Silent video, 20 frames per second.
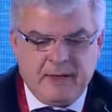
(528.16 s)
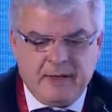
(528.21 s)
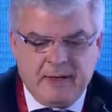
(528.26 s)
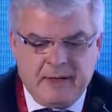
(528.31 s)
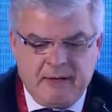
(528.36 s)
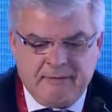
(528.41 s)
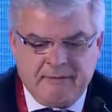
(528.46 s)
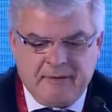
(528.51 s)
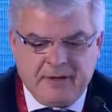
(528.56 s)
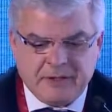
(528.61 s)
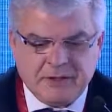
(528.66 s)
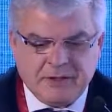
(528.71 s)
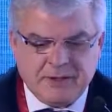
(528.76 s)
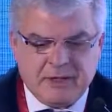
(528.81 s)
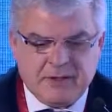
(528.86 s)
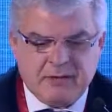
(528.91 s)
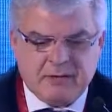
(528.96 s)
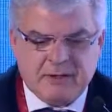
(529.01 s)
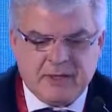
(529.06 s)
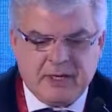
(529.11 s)
infectious
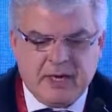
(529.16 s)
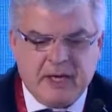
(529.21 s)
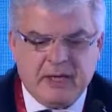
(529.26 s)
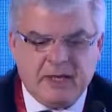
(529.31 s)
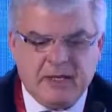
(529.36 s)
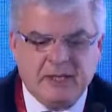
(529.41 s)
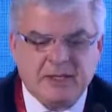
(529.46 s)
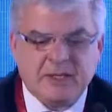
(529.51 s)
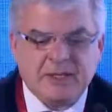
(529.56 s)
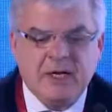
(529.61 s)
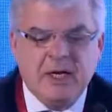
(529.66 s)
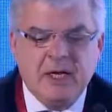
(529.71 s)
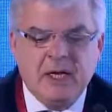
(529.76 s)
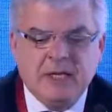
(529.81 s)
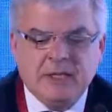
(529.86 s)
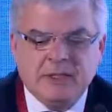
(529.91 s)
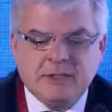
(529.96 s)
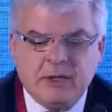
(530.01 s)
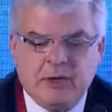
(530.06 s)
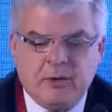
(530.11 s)
endocarditis.
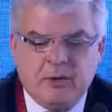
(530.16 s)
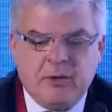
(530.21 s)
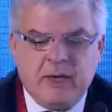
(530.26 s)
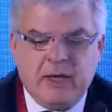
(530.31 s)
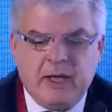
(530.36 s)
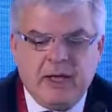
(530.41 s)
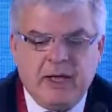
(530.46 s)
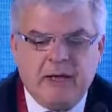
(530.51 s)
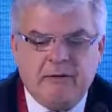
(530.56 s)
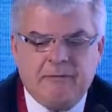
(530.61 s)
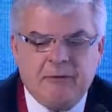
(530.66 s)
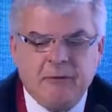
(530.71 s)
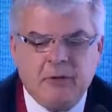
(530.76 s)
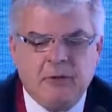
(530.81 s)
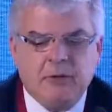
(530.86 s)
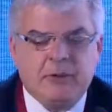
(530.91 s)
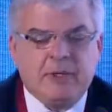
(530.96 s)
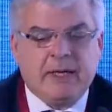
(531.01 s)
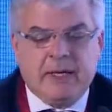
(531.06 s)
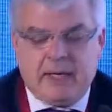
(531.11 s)
So if you
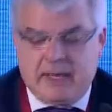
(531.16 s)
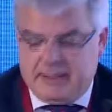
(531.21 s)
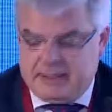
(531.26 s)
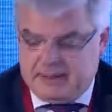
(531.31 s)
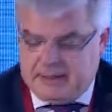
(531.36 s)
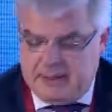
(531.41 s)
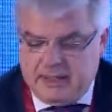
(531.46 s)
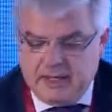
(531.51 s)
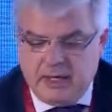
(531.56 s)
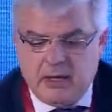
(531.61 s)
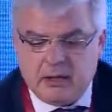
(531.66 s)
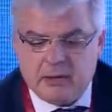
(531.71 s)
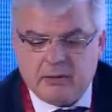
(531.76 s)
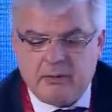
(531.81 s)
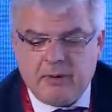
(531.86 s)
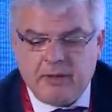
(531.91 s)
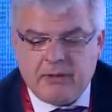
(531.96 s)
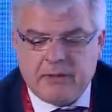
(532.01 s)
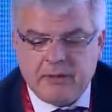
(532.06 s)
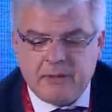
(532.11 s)
look at the
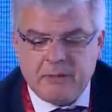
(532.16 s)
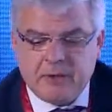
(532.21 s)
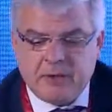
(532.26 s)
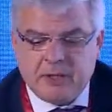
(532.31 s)
algorithm, you